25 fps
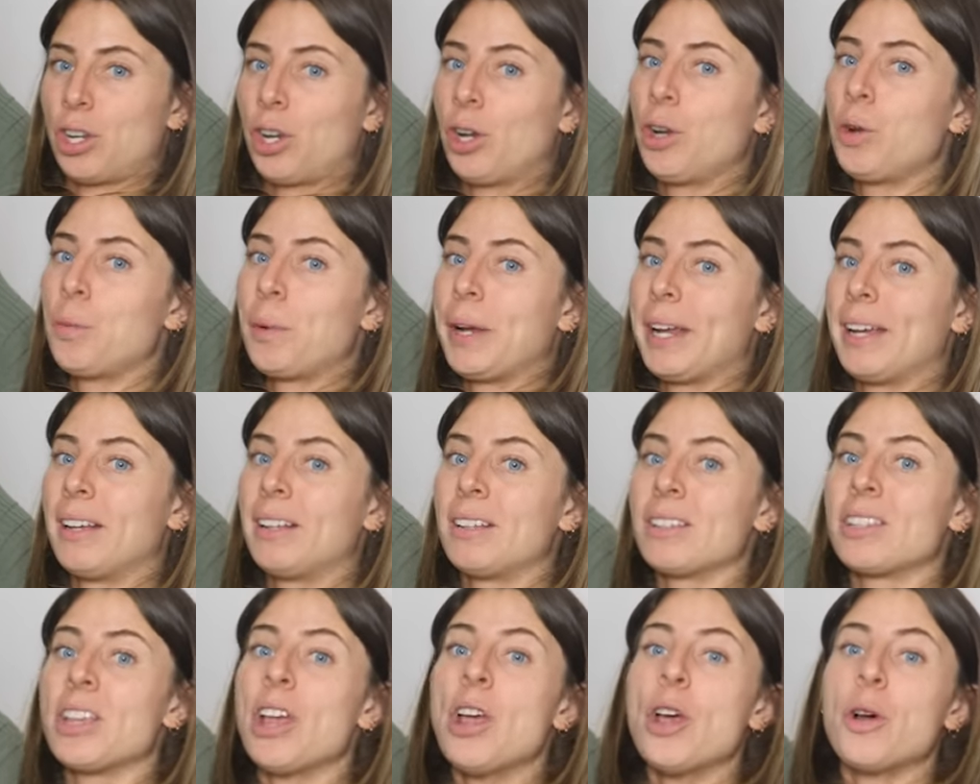two
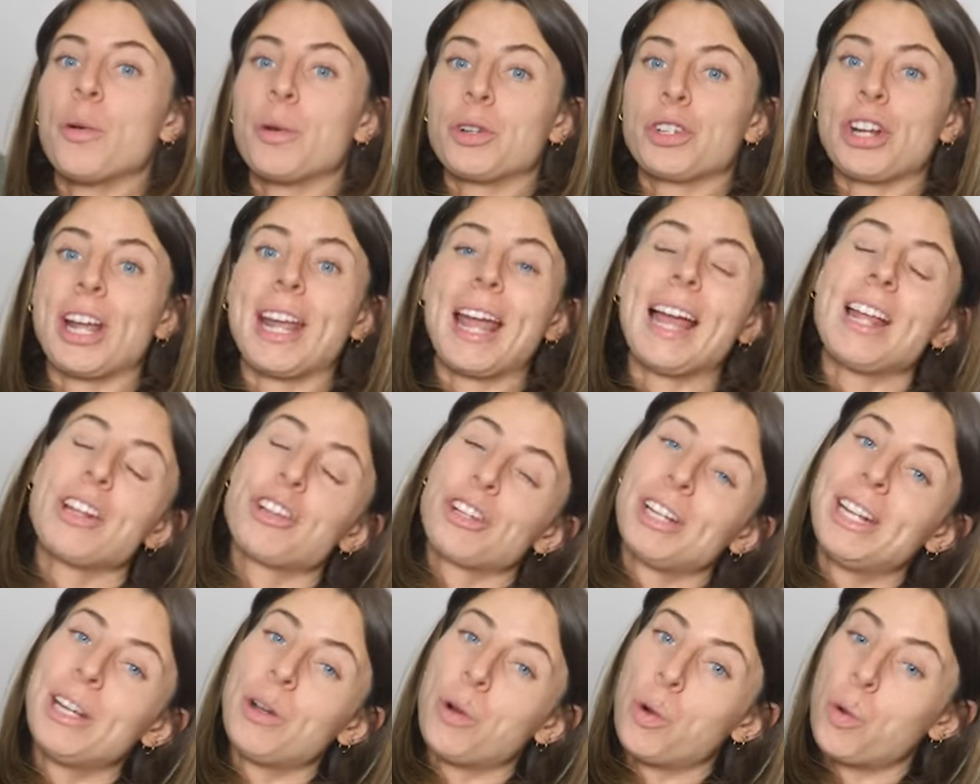wheels, which I
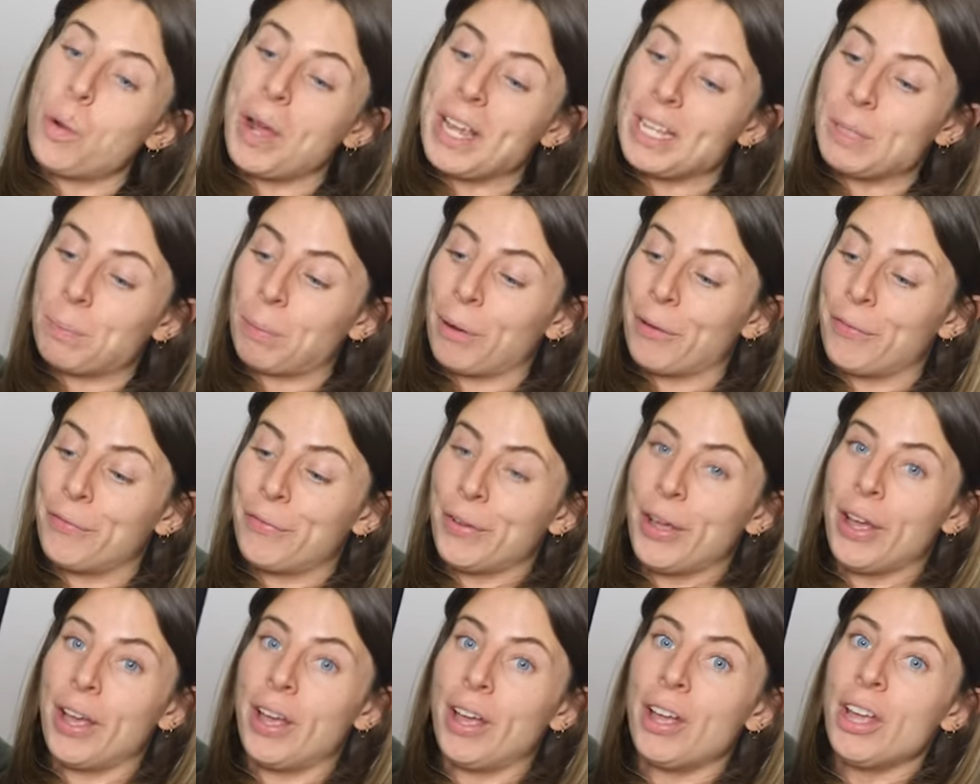actually always
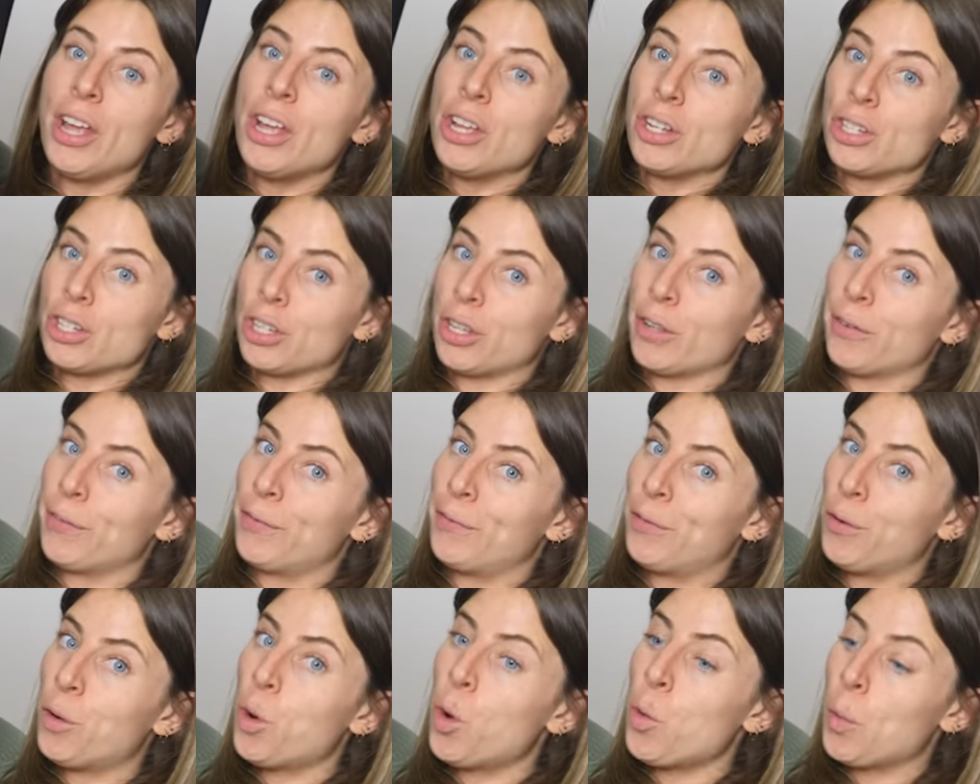prefer to the
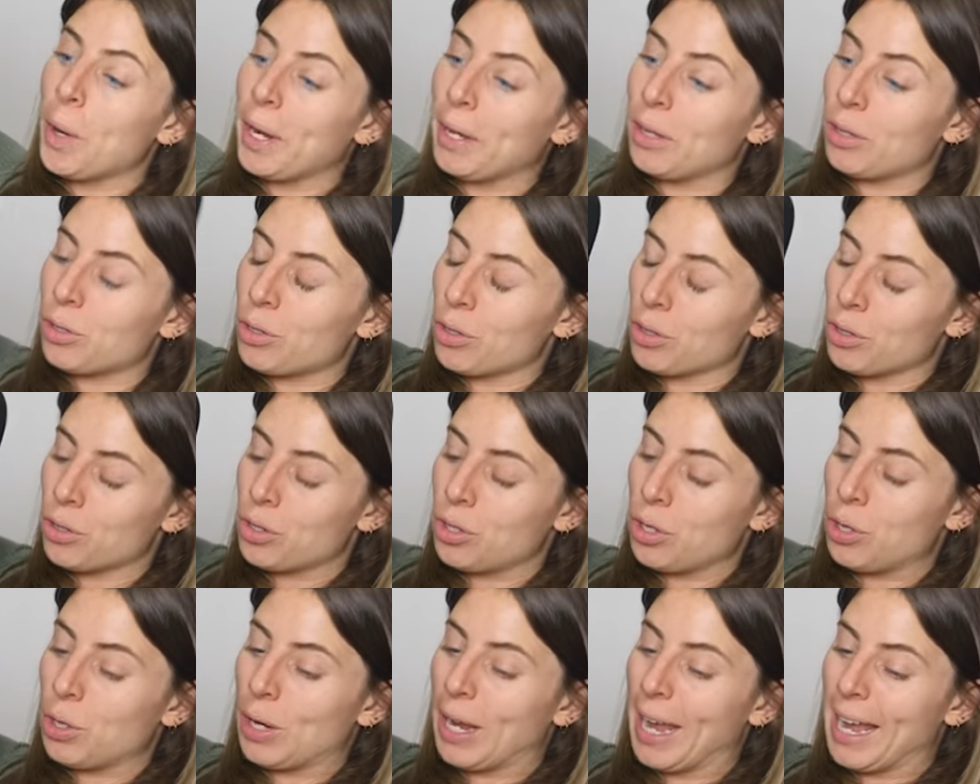four wheels on
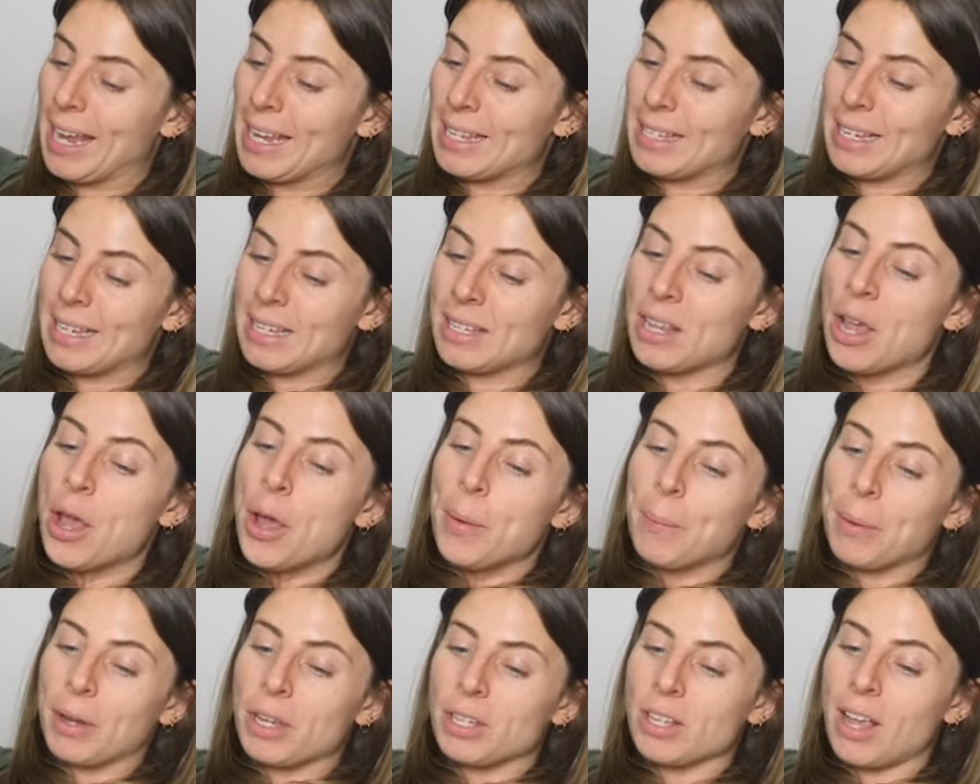suitcases
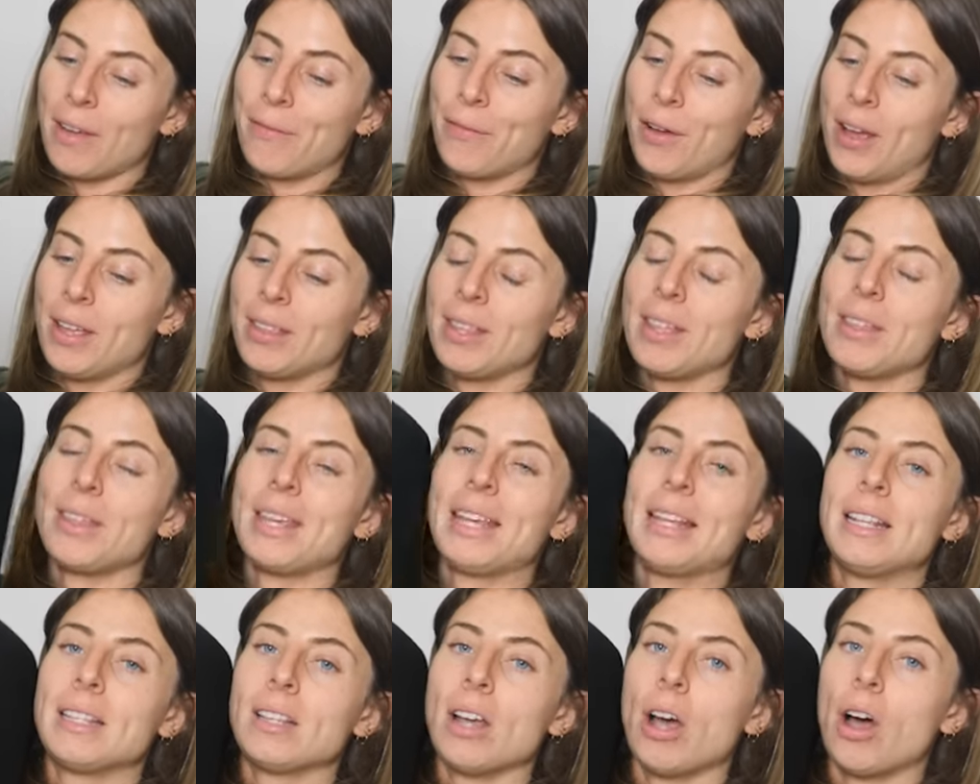because I find that
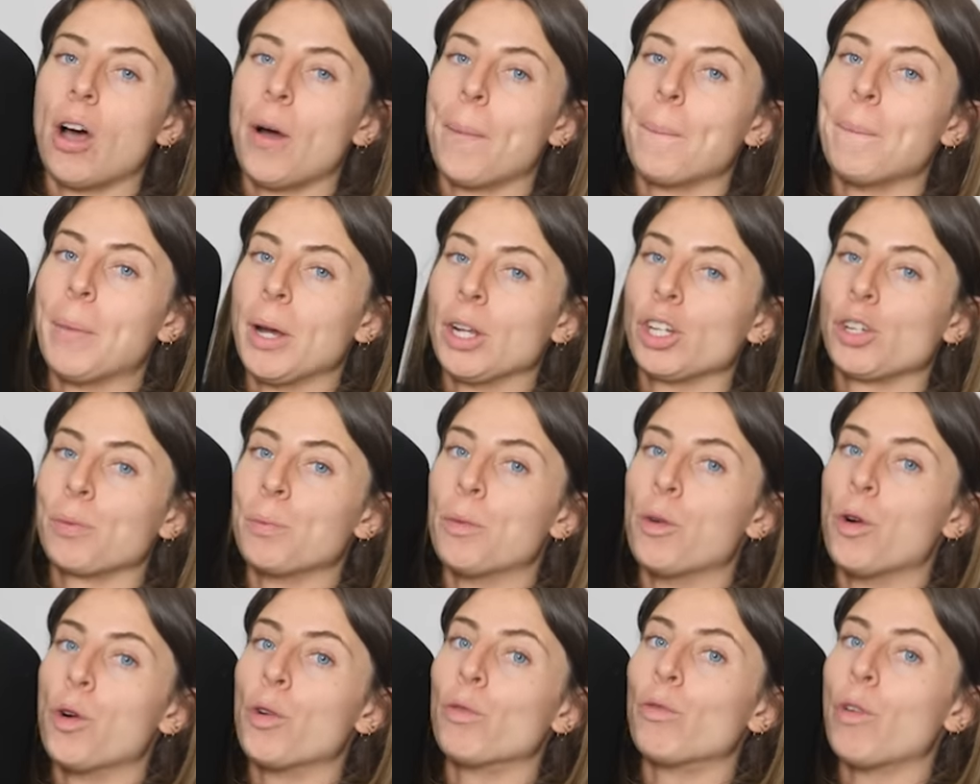these are much
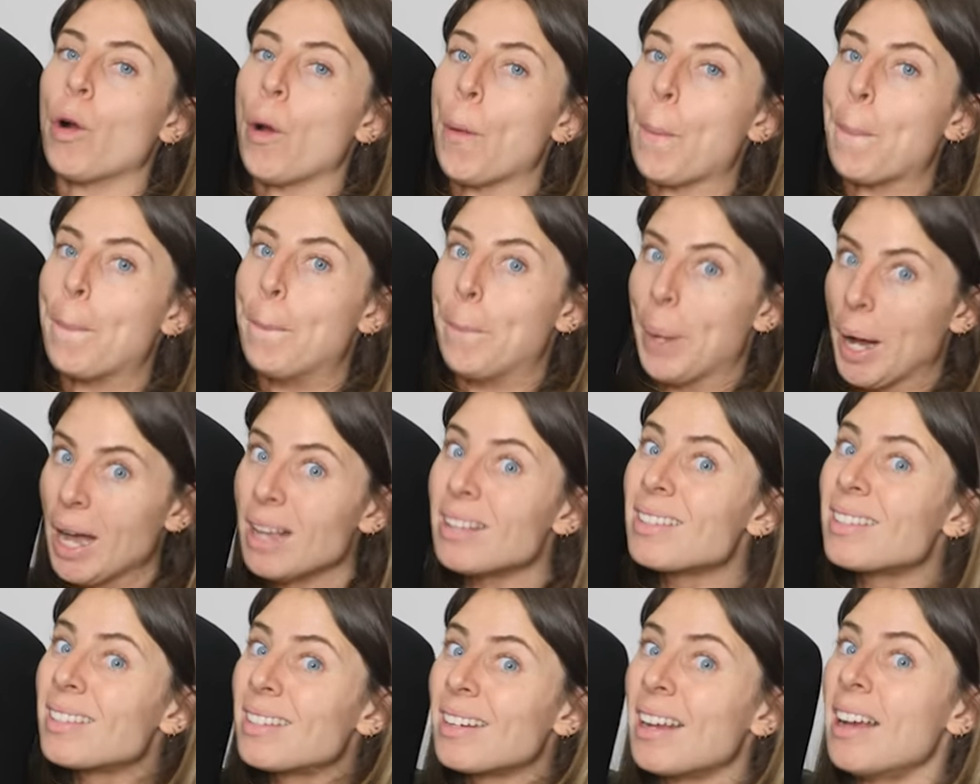more
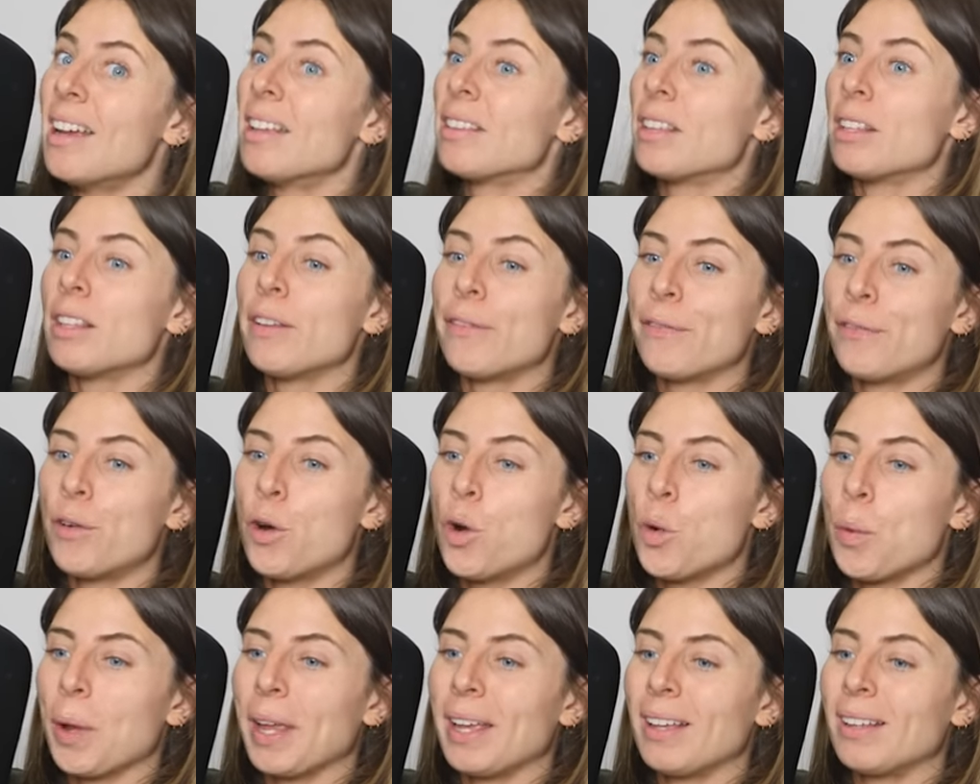robust than the
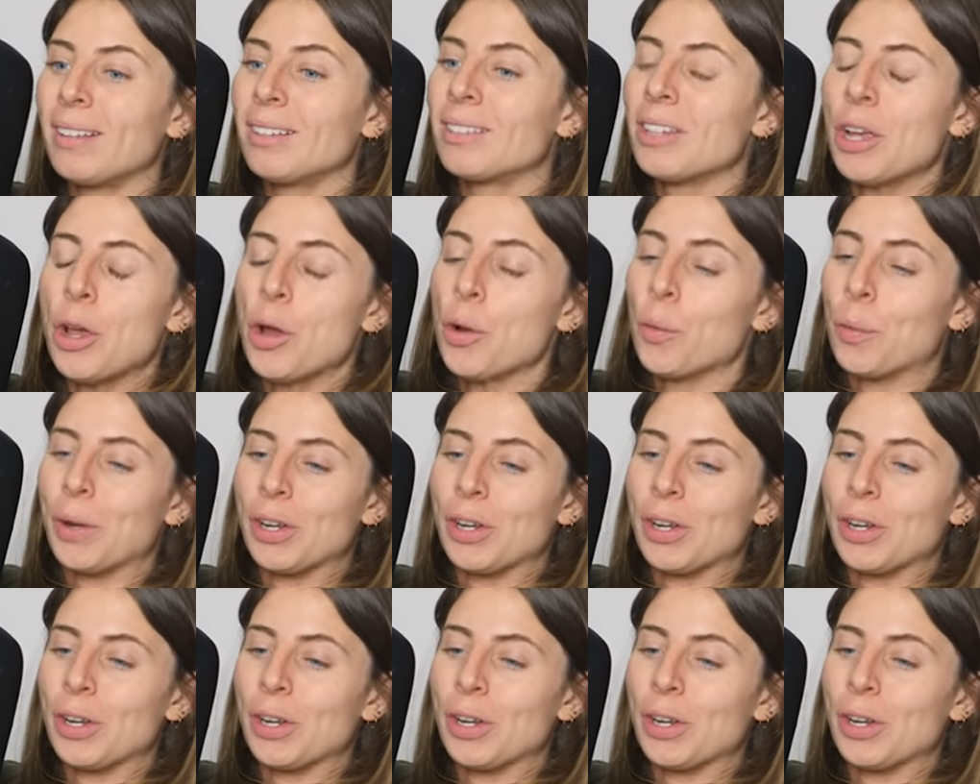four wheels,